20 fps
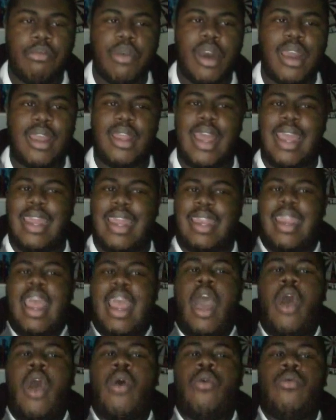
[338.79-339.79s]
But like
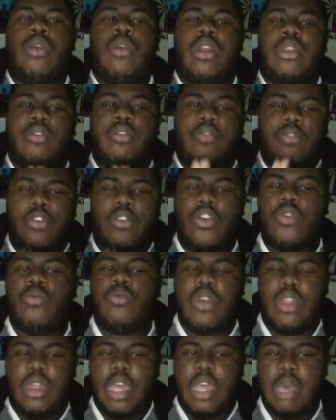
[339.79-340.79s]
now in the
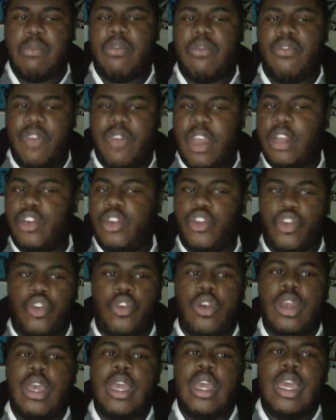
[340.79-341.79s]
feud with him and
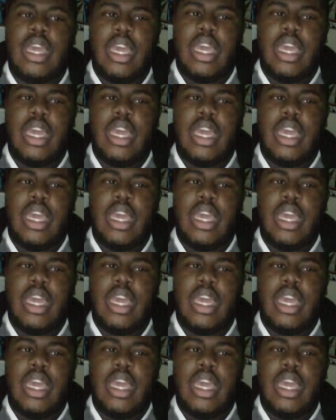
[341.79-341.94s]
Victor,